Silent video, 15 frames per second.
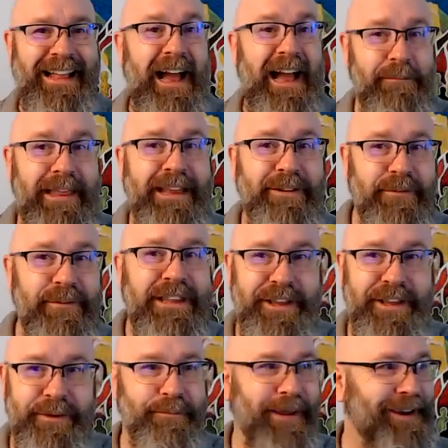I'm like
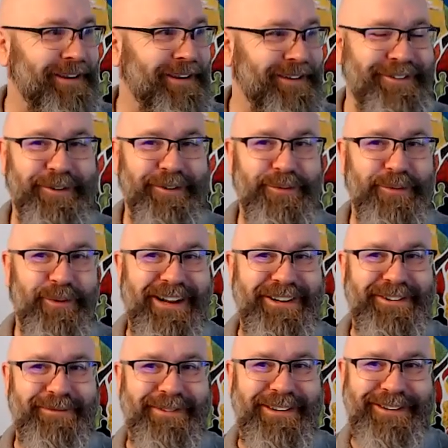really embarrassed. Who's watching me